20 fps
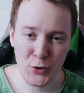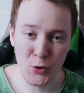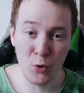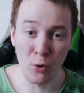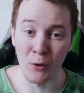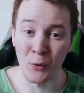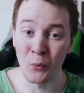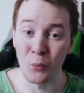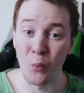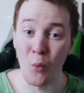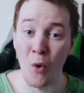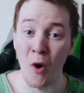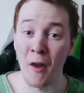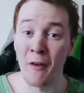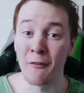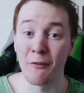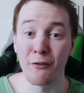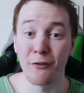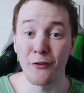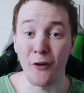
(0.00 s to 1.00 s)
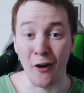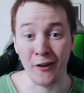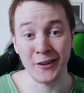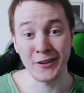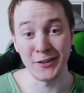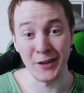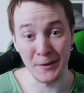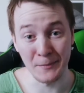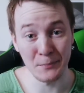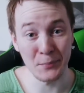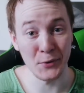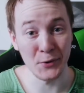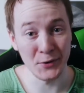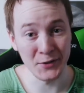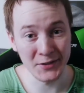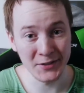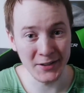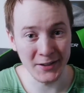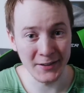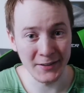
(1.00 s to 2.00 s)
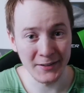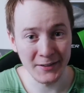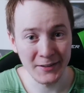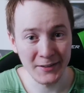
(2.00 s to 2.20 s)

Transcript: you're one fucked up person.